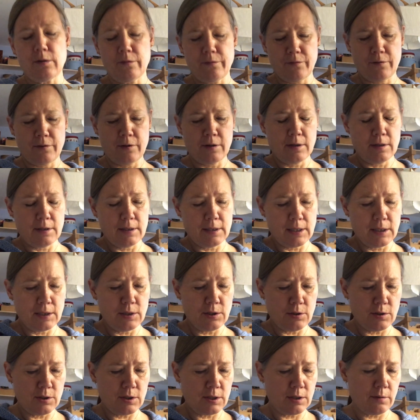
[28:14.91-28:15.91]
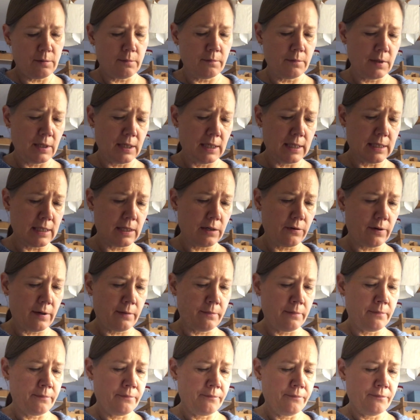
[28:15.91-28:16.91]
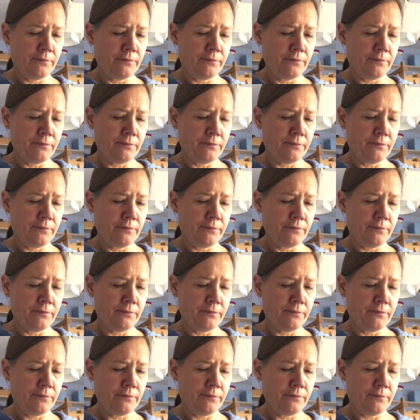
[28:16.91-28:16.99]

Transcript: of knitters on Instagram,